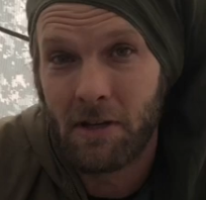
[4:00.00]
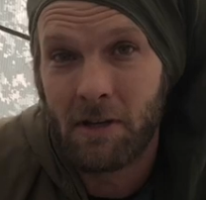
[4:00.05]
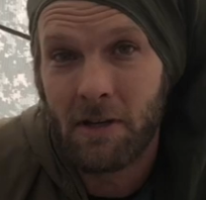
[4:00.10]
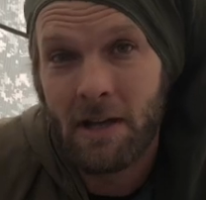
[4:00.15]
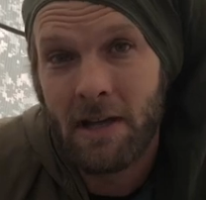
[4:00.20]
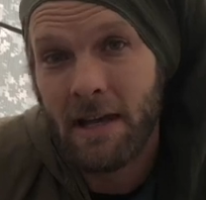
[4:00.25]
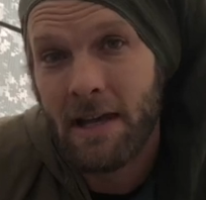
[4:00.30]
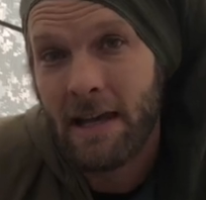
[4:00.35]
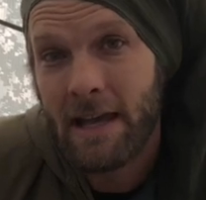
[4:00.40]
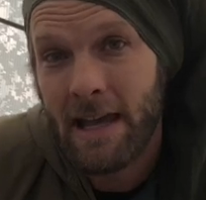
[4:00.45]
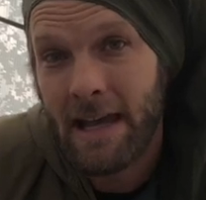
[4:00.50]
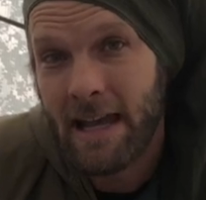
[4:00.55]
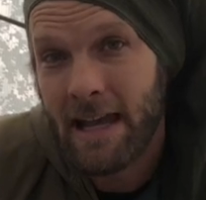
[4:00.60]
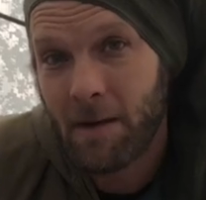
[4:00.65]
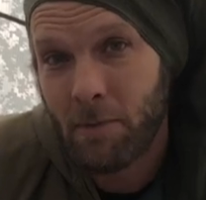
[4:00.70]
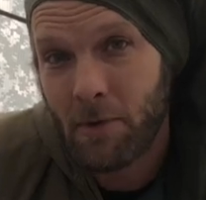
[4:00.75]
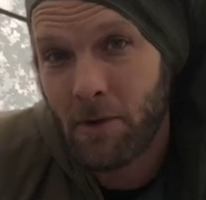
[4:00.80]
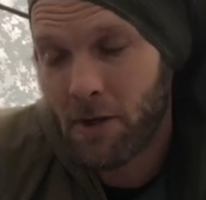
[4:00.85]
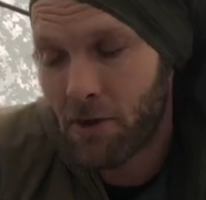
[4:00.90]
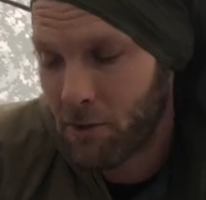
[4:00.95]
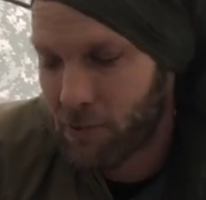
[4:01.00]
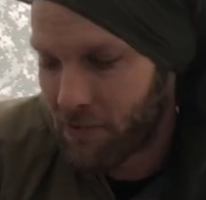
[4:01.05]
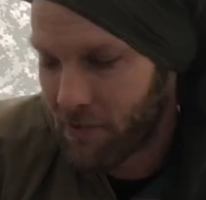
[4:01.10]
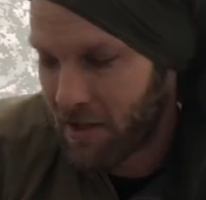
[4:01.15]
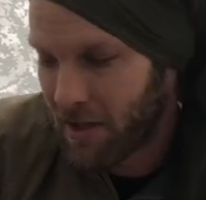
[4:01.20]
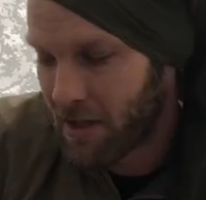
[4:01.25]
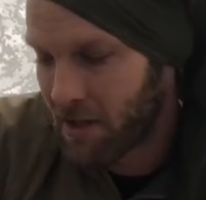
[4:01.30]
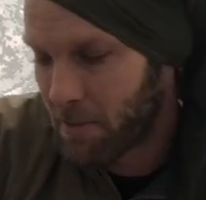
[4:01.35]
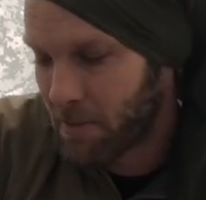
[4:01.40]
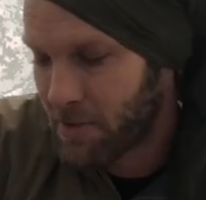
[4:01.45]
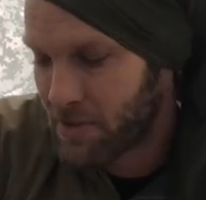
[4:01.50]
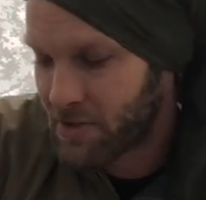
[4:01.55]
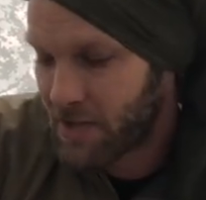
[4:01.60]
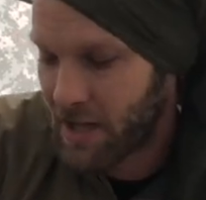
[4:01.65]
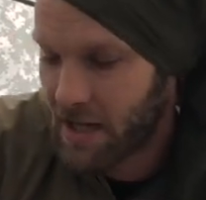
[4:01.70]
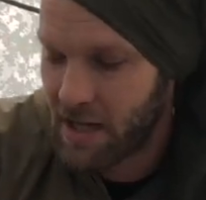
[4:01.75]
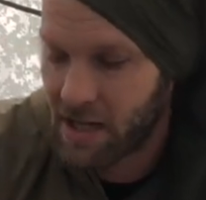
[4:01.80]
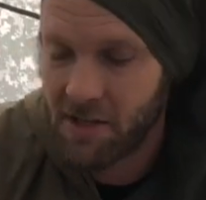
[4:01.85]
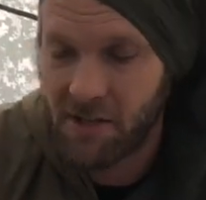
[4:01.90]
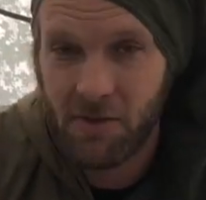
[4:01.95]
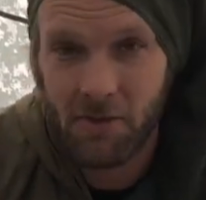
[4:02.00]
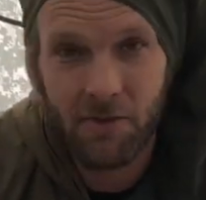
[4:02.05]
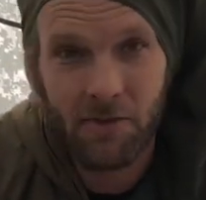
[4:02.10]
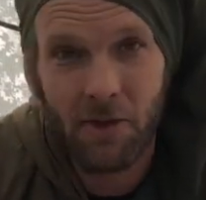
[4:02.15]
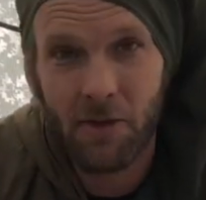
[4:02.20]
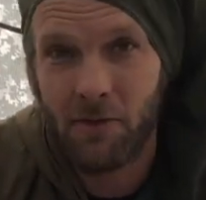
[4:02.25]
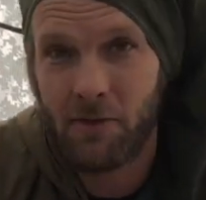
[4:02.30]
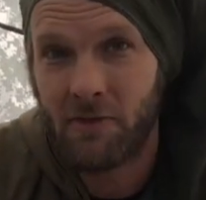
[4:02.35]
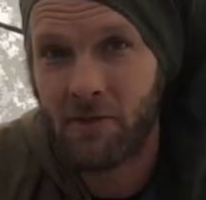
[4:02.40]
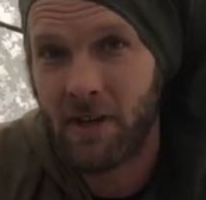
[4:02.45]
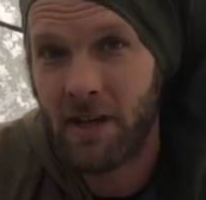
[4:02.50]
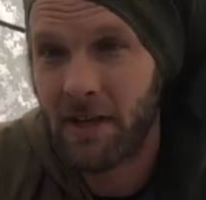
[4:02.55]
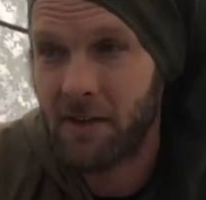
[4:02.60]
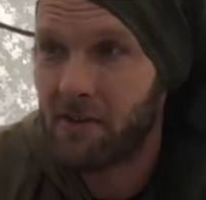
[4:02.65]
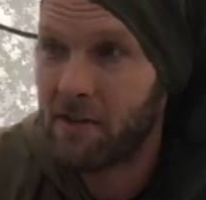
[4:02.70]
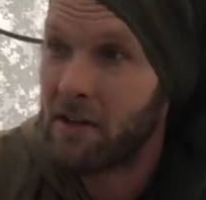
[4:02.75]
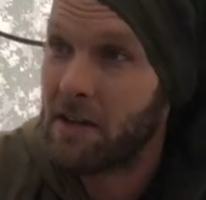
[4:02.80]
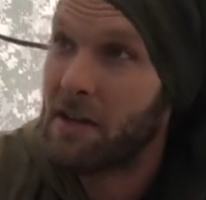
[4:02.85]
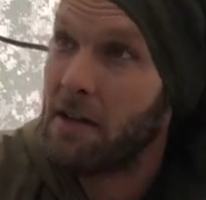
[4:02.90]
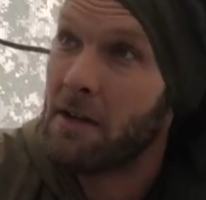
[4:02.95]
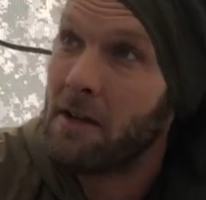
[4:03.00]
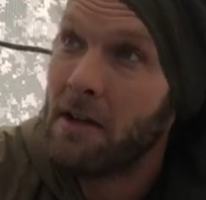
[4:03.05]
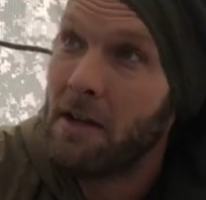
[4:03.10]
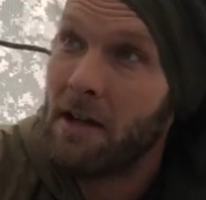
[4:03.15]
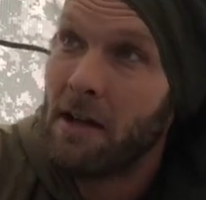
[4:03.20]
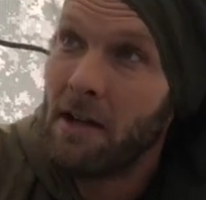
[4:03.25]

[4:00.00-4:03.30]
can hammer those in, or baton, use those stakes in a